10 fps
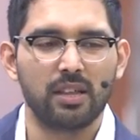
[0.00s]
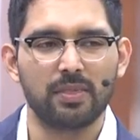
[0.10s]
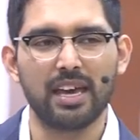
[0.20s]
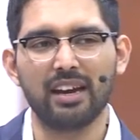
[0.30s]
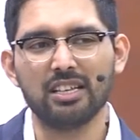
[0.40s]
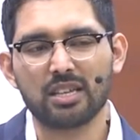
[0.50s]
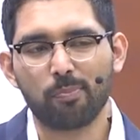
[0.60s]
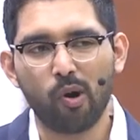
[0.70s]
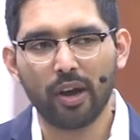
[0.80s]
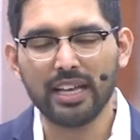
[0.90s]
there is a
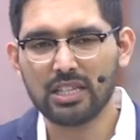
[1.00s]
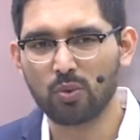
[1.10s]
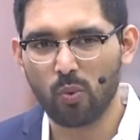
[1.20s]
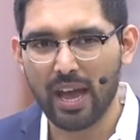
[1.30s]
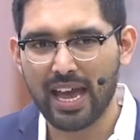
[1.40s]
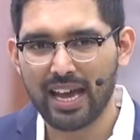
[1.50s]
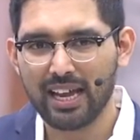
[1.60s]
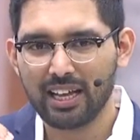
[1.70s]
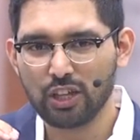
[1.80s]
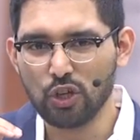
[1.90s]
point
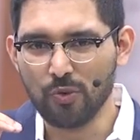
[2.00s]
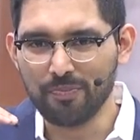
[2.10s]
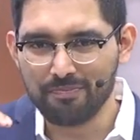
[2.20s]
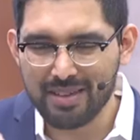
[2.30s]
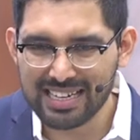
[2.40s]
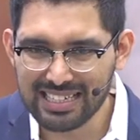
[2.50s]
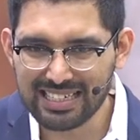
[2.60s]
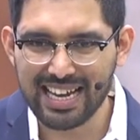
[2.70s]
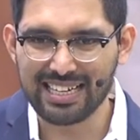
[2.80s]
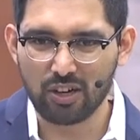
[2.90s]
where you
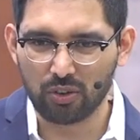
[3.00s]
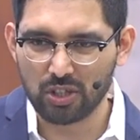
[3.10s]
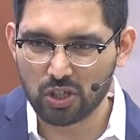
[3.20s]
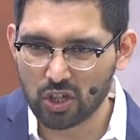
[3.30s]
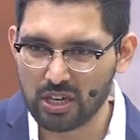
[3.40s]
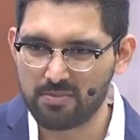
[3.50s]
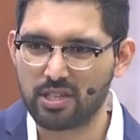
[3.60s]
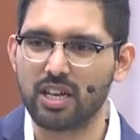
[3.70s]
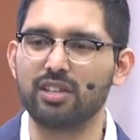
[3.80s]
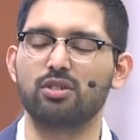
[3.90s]
meditate on the
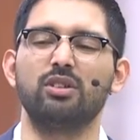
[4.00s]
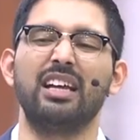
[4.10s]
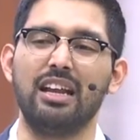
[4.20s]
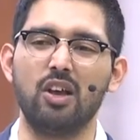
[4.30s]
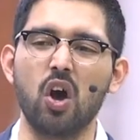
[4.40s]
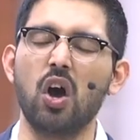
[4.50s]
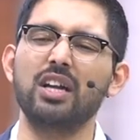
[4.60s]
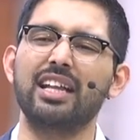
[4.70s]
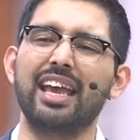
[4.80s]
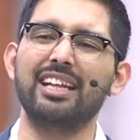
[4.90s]
scripture so that
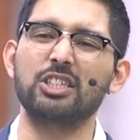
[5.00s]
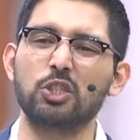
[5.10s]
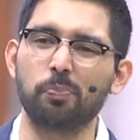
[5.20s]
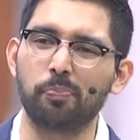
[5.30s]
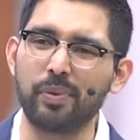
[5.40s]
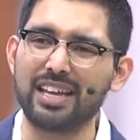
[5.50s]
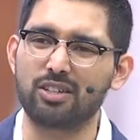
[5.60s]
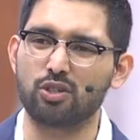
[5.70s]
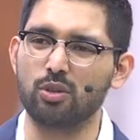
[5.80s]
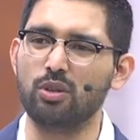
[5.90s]
God can
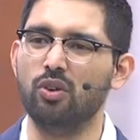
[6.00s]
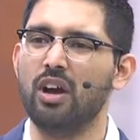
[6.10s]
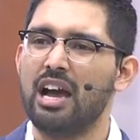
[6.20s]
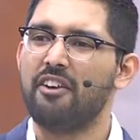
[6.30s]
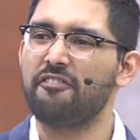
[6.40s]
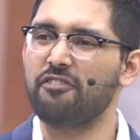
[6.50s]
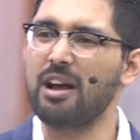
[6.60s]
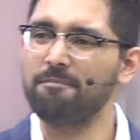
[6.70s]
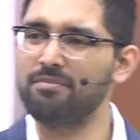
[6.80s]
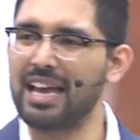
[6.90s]
speak to you
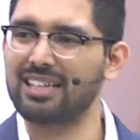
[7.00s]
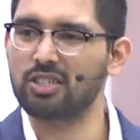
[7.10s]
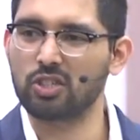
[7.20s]
from that